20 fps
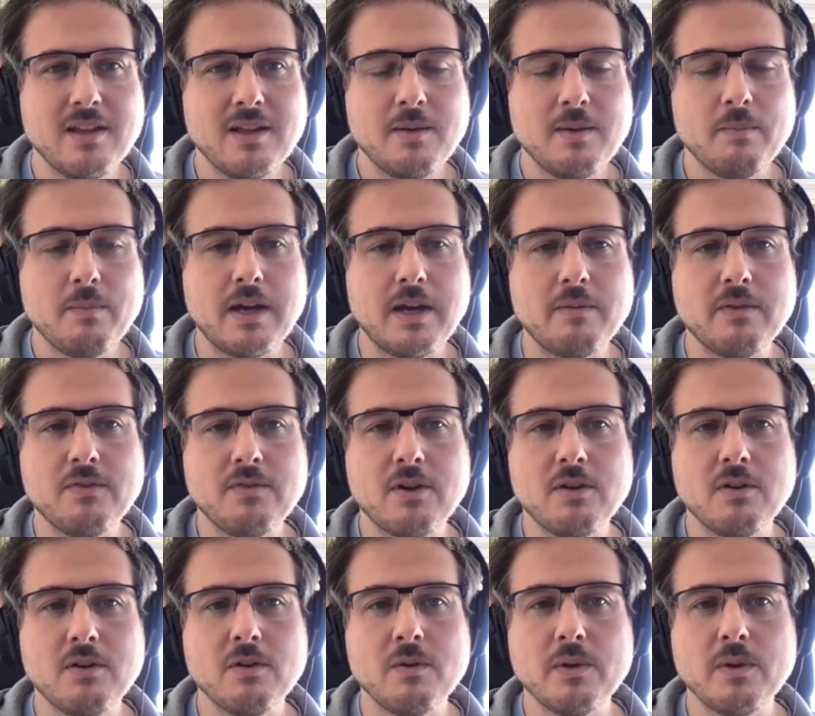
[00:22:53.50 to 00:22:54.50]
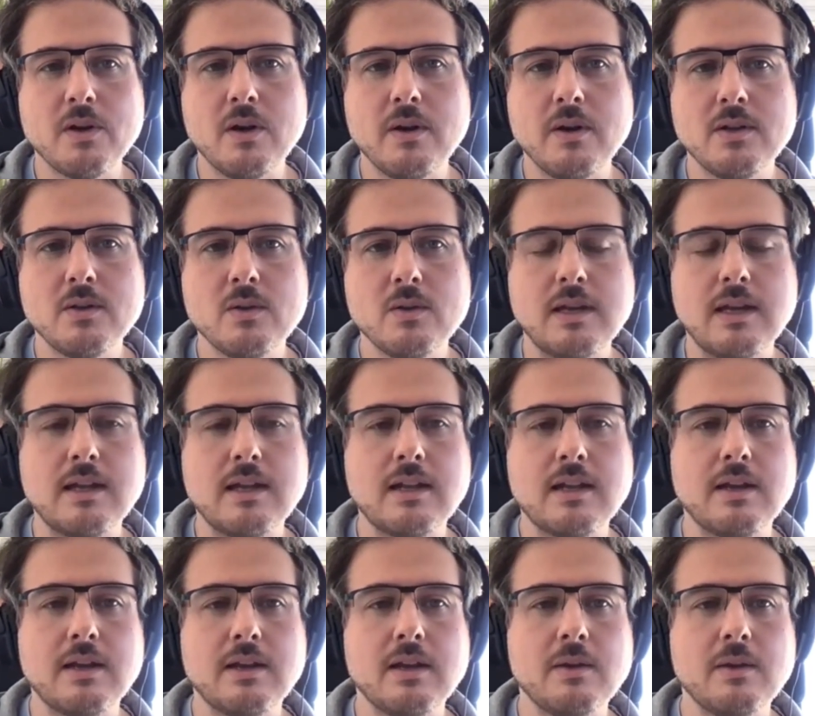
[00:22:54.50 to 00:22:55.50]
But before we go into that,
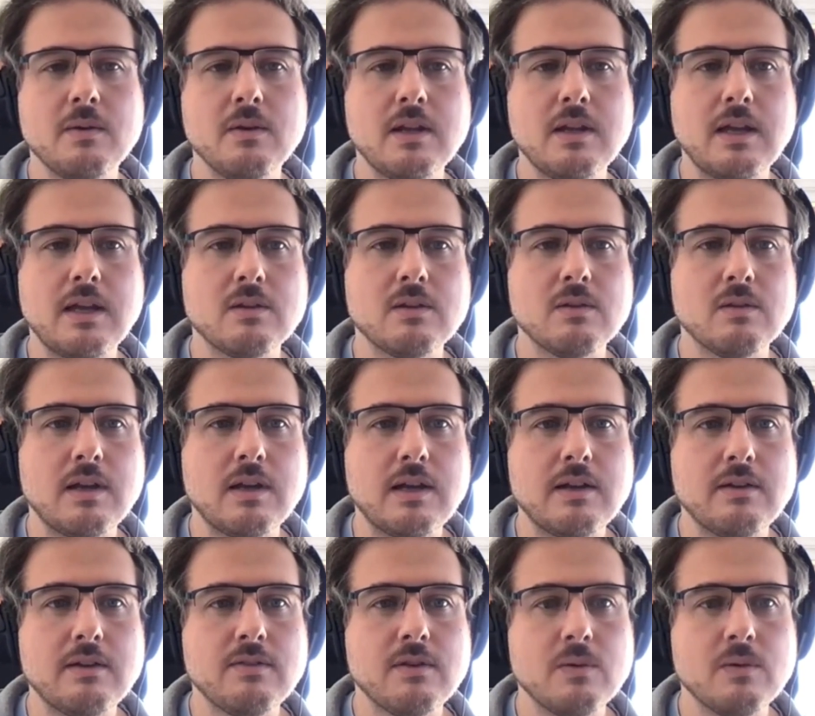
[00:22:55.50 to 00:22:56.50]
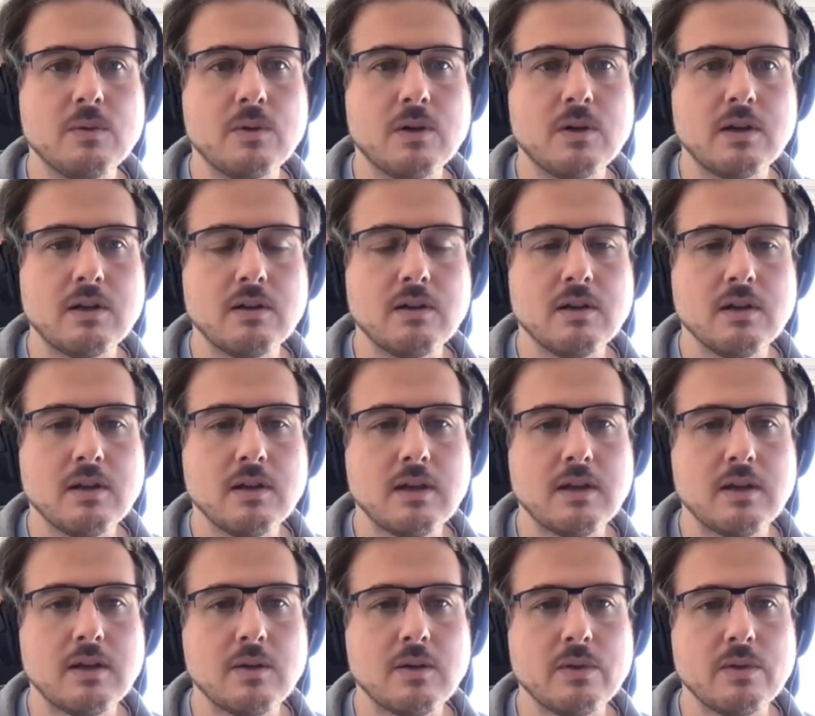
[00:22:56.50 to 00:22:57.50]
I would like to have a word
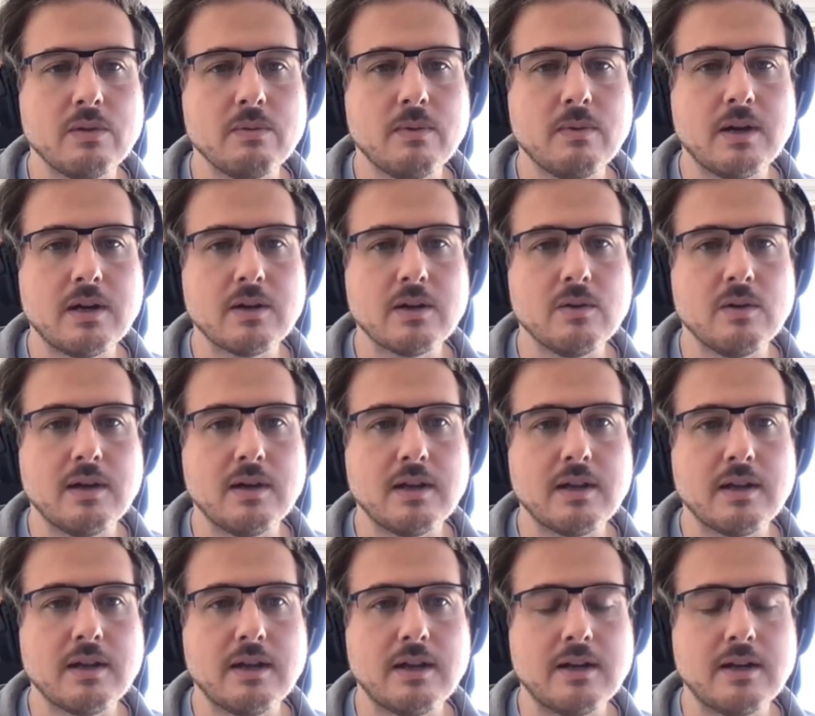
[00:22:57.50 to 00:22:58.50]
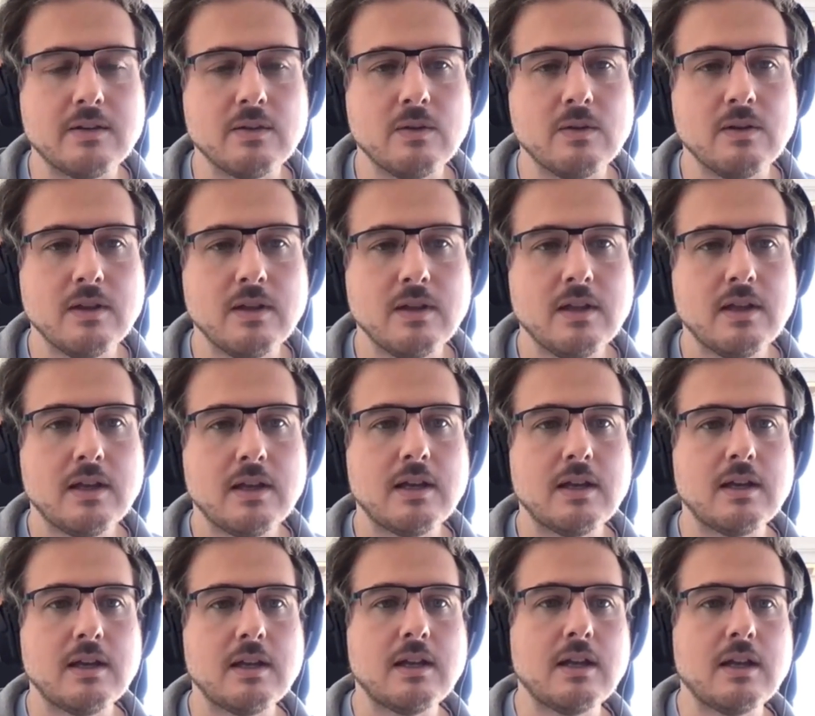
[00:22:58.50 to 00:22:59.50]
with Marco and Gerardo.
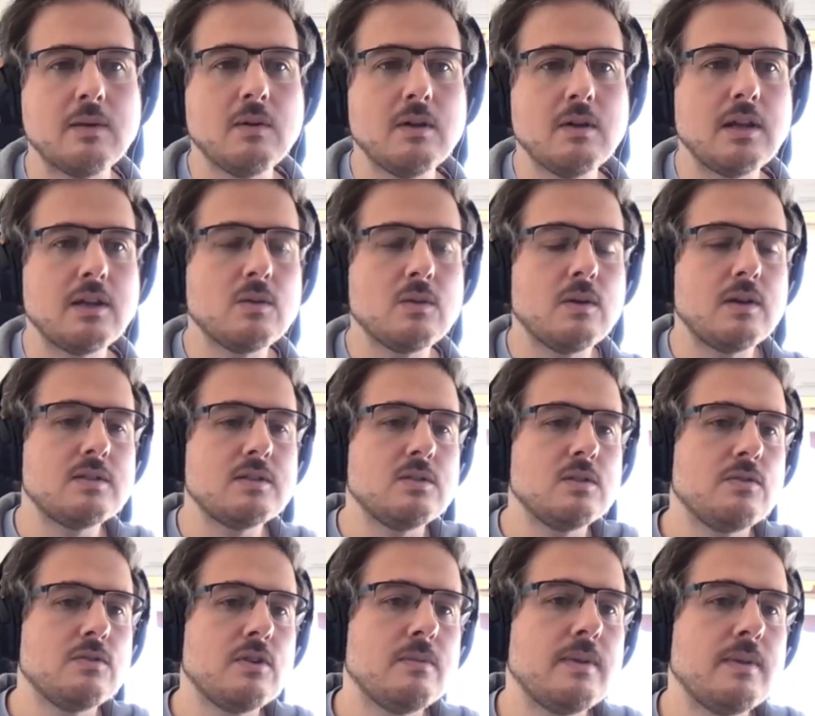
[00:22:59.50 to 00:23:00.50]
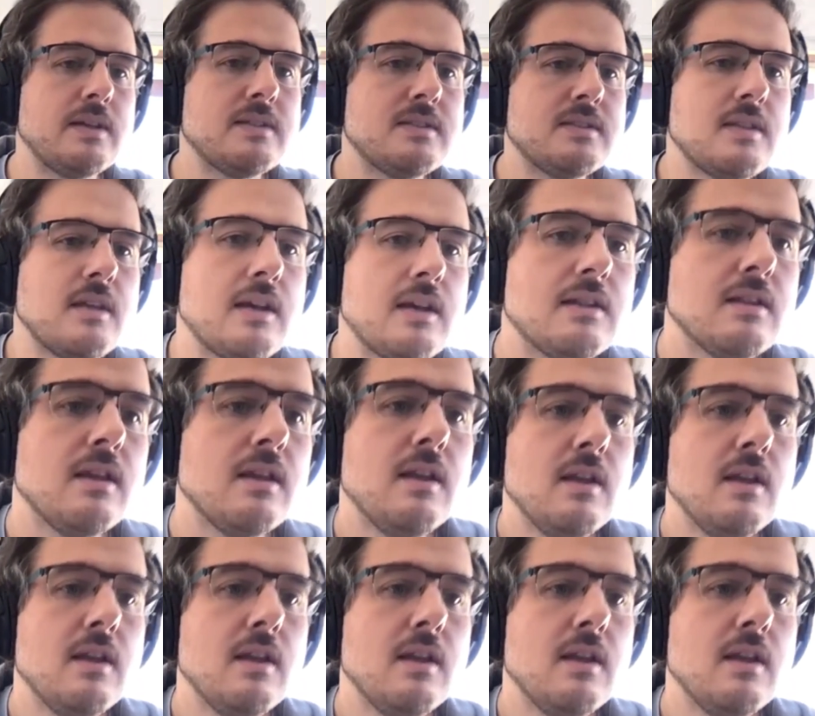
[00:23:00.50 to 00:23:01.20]
And I would like to ask you from my side,